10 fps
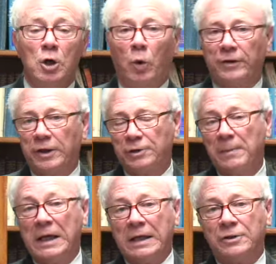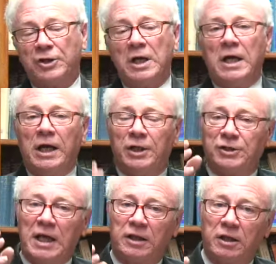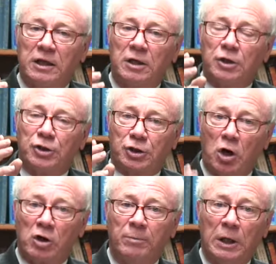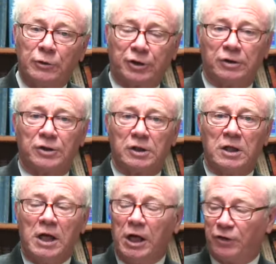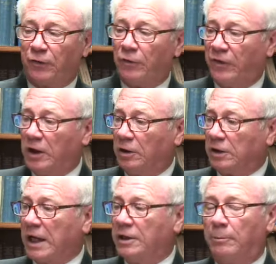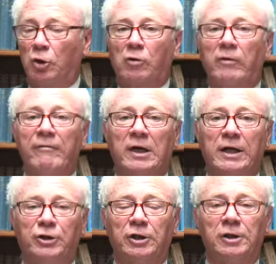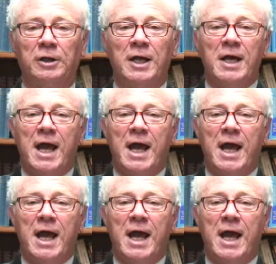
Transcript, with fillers: what this means is that the Song of Moses is fulfilled in the book of Revelation,